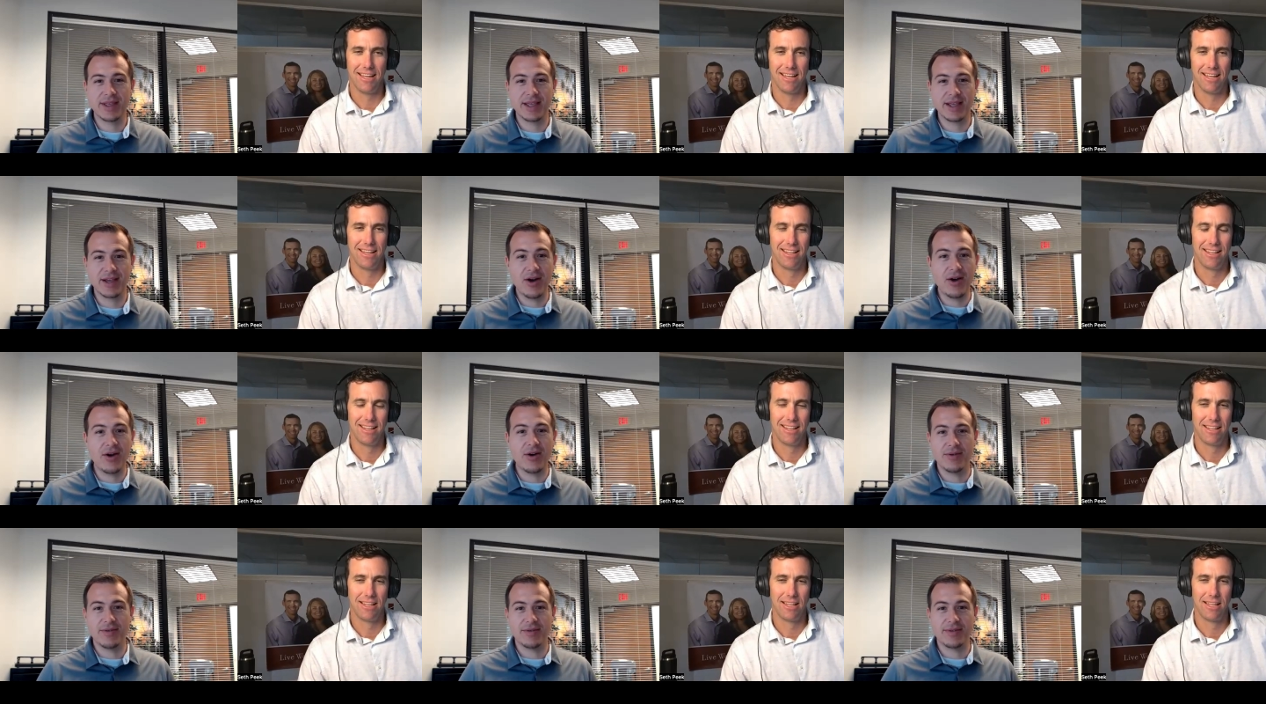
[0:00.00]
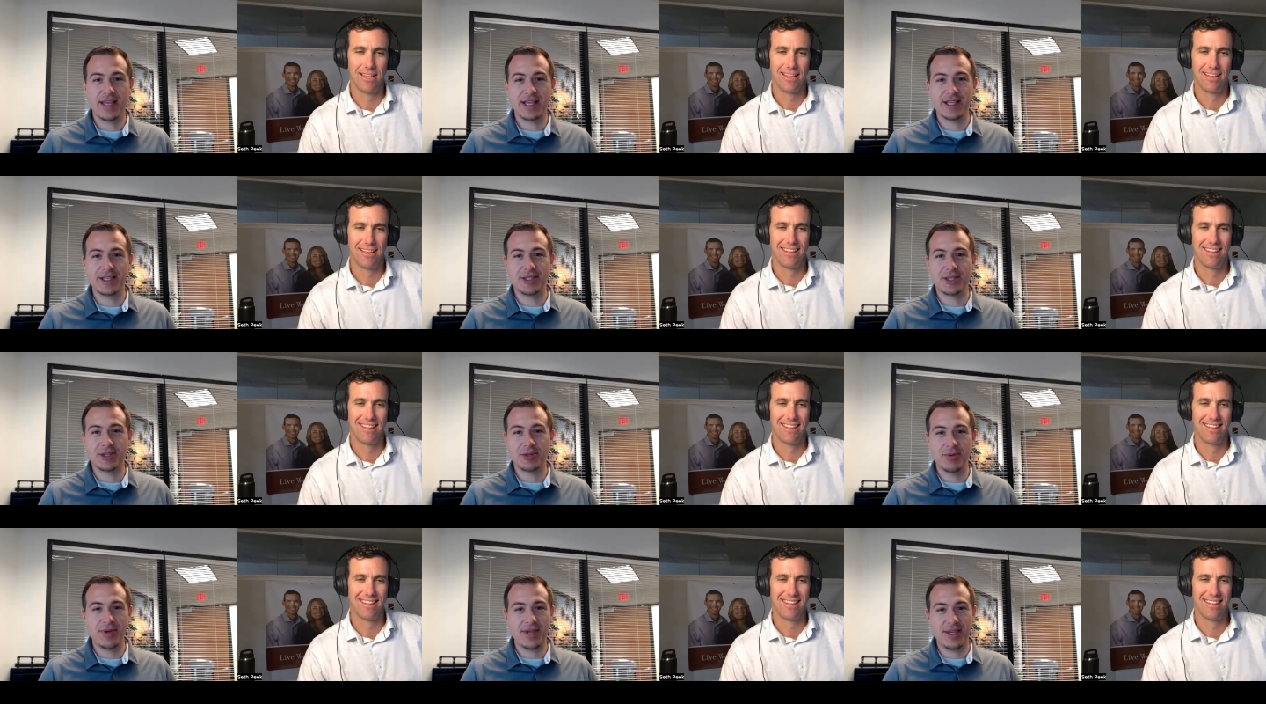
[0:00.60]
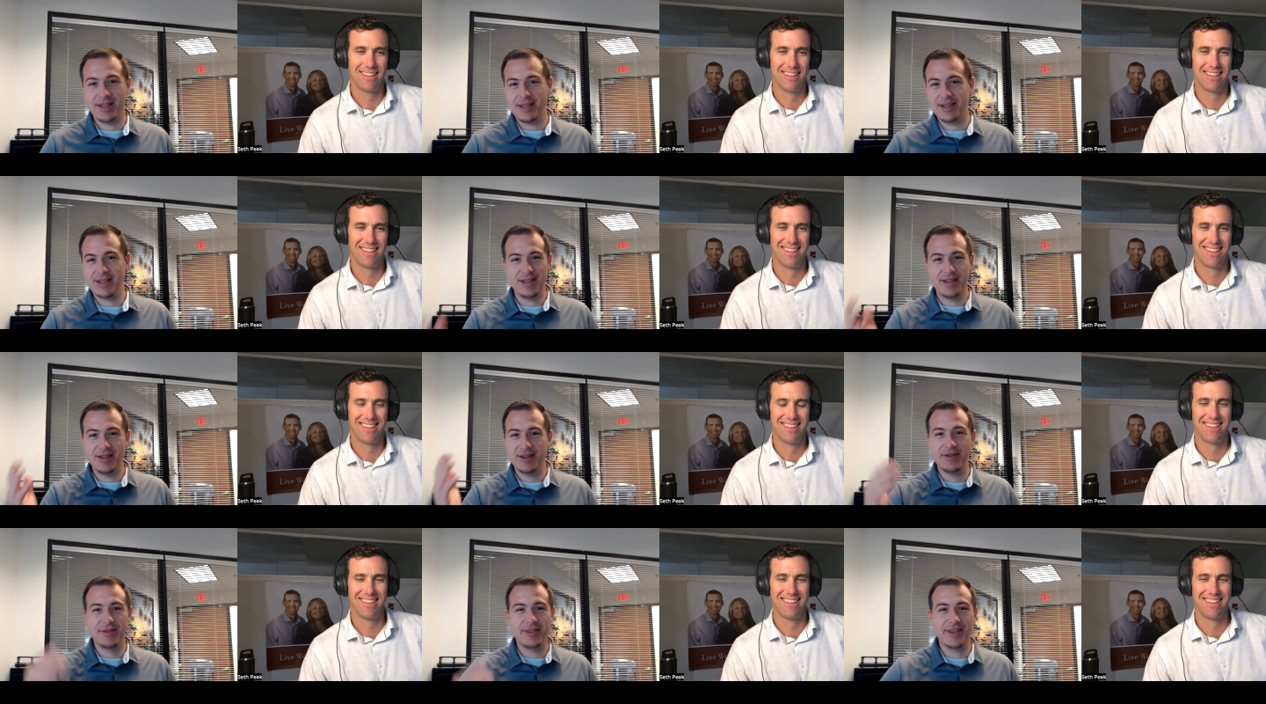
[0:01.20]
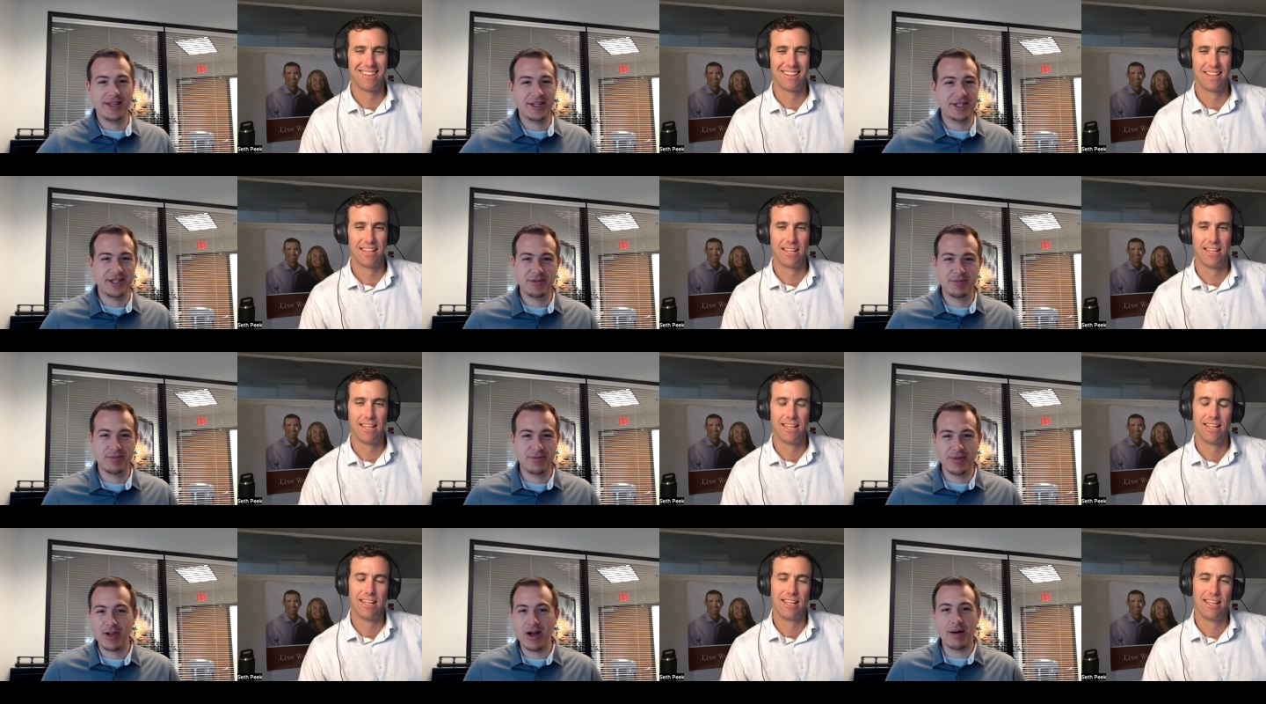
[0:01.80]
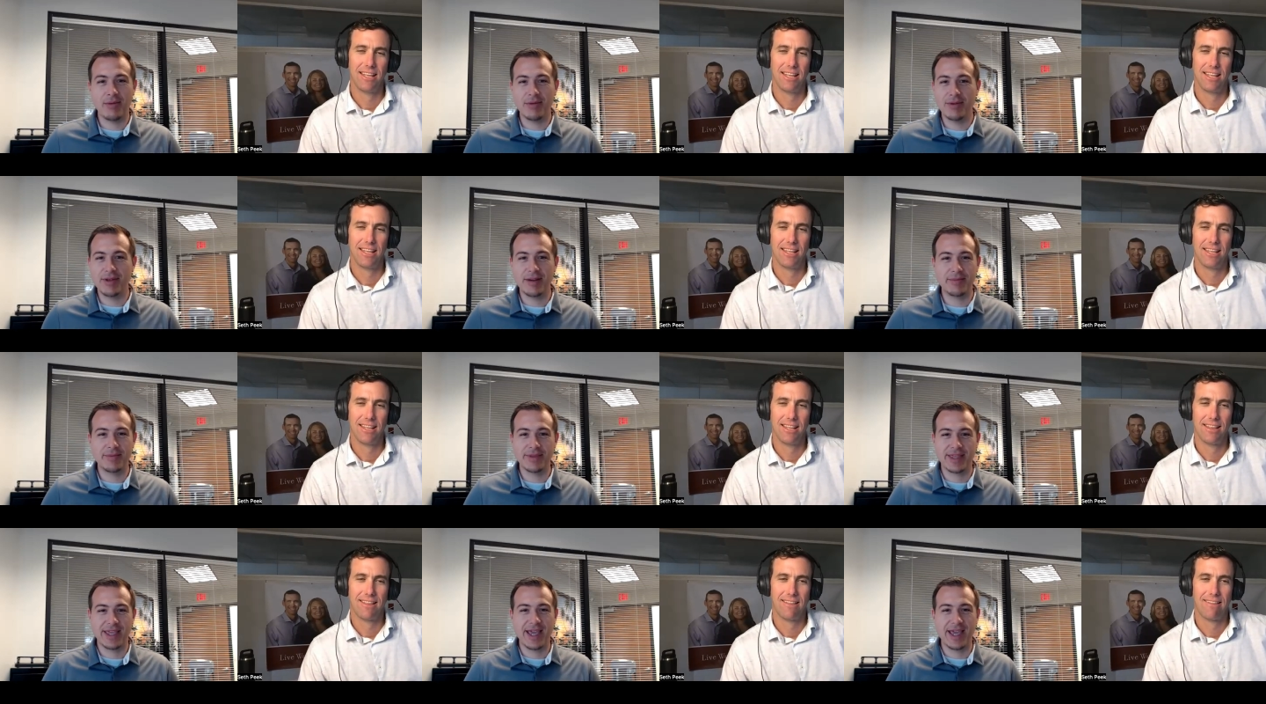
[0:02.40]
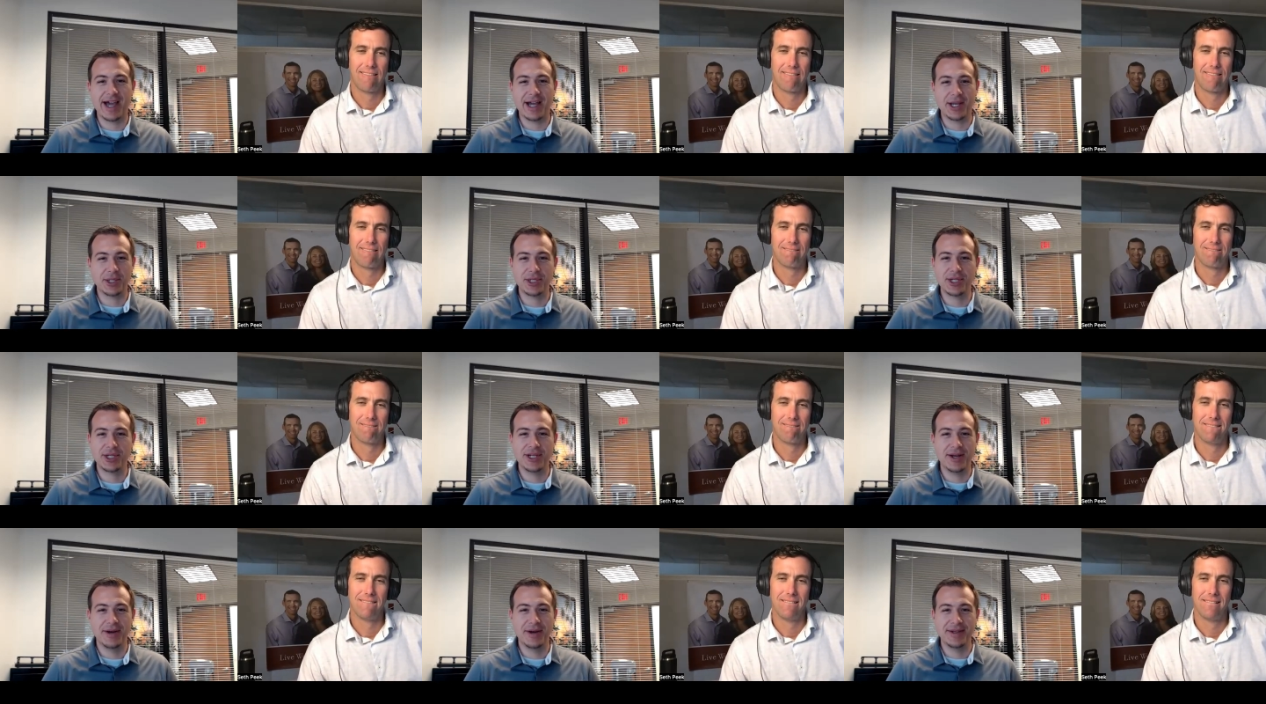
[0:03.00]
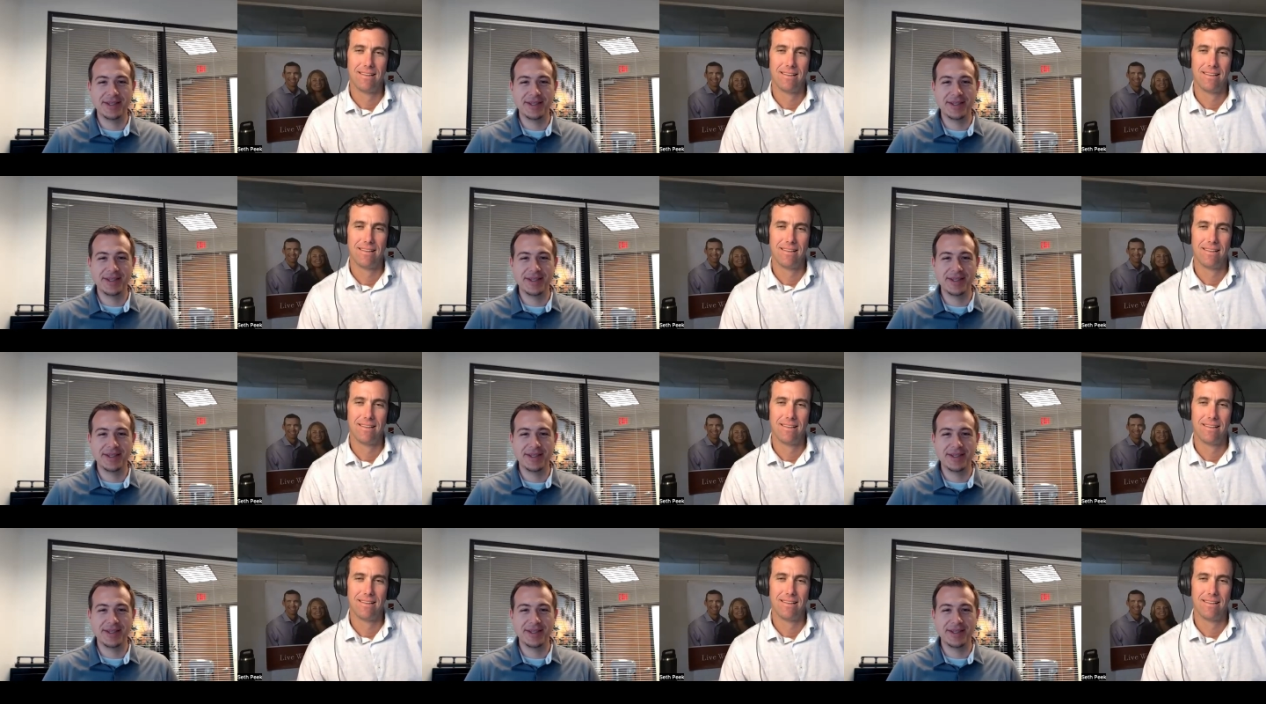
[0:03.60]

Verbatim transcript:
Speaker 1: like oh that's sweet you know and they just gobble it up with cash you know